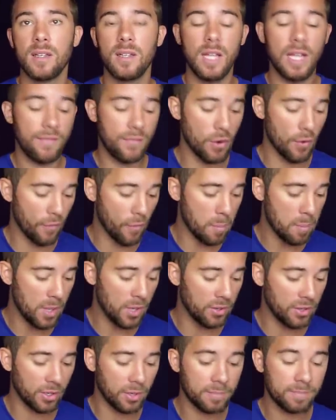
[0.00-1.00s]
If you're
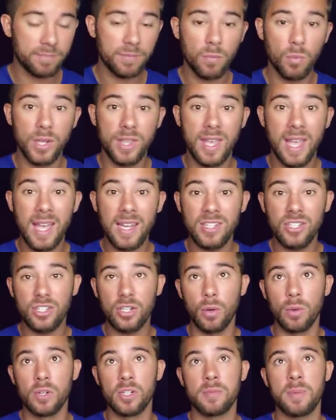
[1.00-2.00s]
familiar with head and
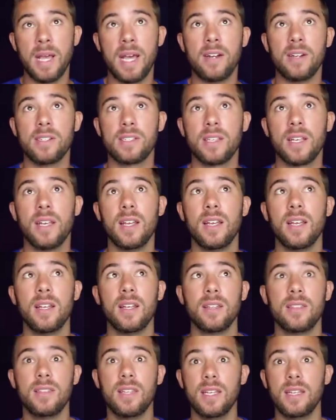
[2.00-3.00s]
shoulders patterns,
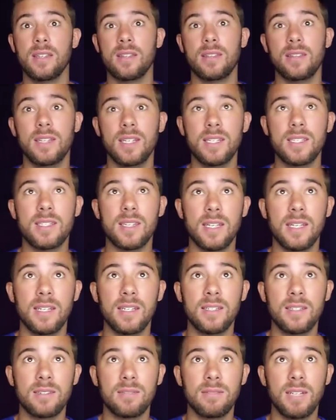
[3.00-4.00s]
then this
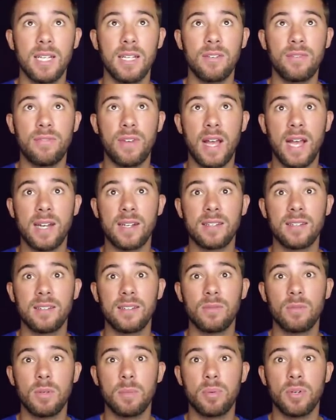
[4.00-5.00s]
is, in fact,
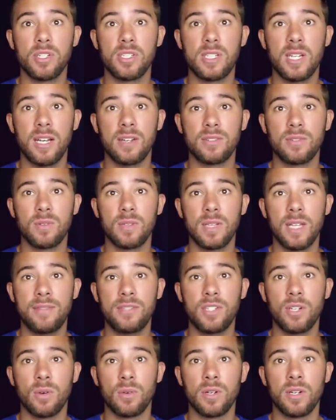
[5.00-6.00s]
we push down to a left
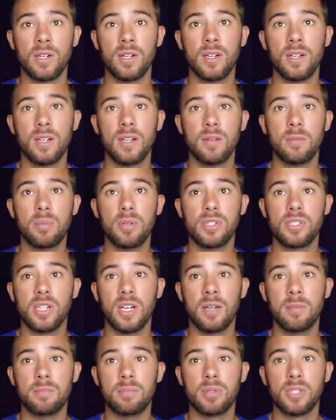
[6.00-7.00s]
shoulder, push
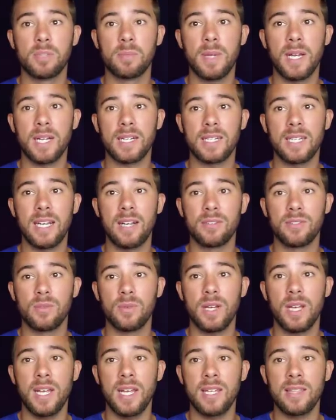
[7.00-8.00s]
up, push back down
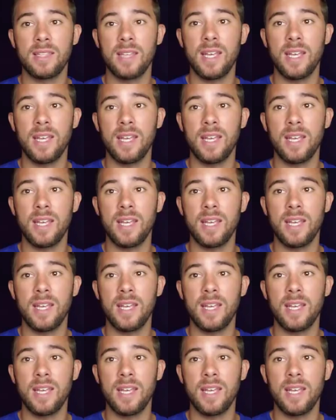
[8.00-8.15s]
to a head.